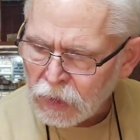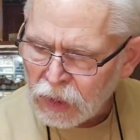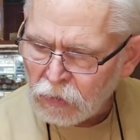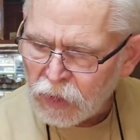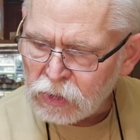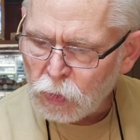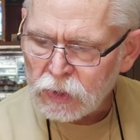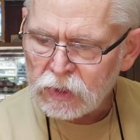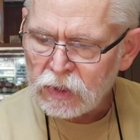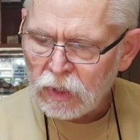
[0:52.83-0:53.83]
Anyway,
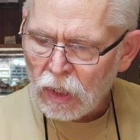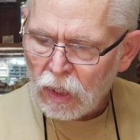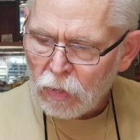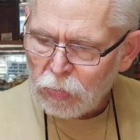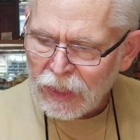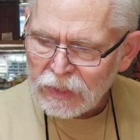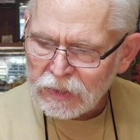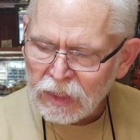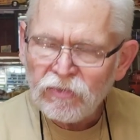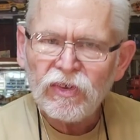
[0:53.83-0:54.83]
Twisted
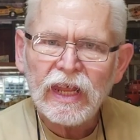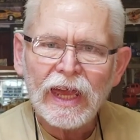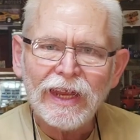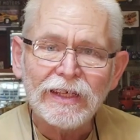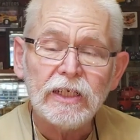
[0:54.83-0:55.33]
Plastic Fanatic.